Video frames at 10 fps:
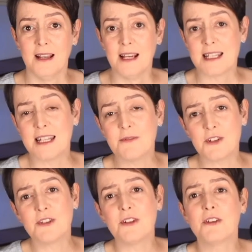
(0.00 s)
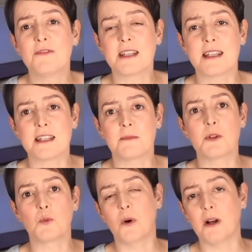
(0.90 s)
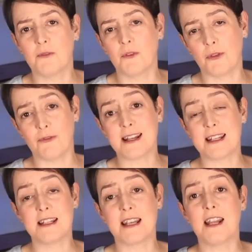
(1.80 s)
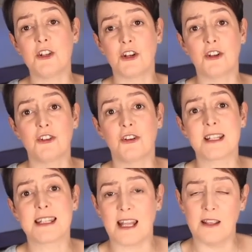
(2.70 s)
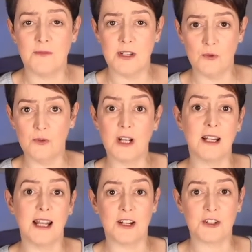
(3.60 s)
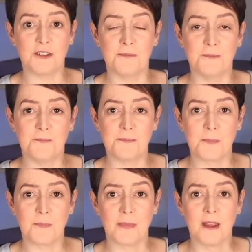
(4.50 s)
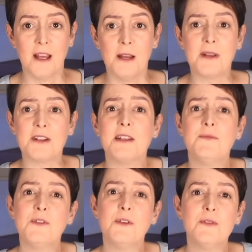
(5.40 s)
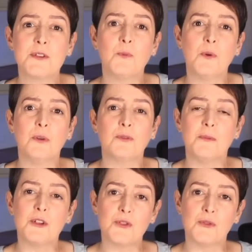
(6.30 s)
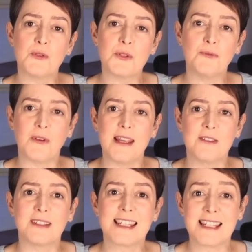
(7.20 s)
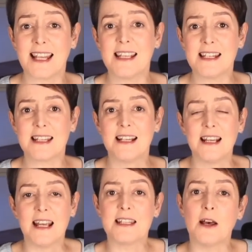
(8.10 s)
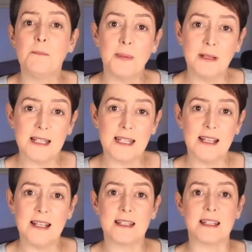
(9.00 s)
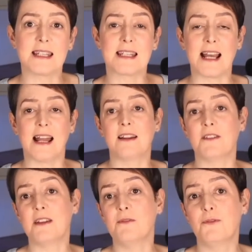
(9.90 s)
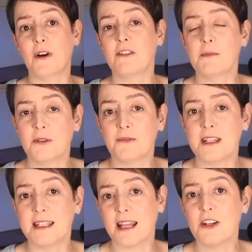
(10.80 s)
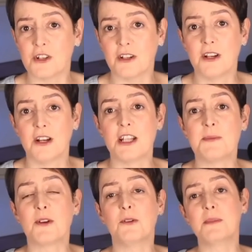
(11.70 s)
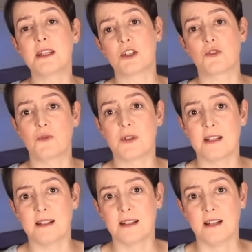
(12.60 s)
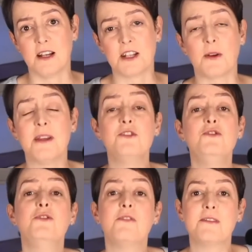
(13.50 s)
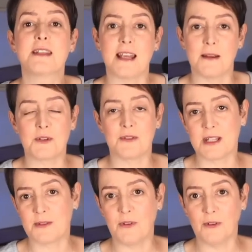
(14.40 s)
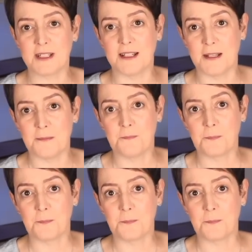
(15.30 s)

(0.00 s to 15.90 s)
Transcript: Stephen's nervous system is wired for threat and danger, not safety or connection. Because he views the world from a dorsal vagal state, his ability to scan the environment for danger has become distorted, so his neuroception is faulty.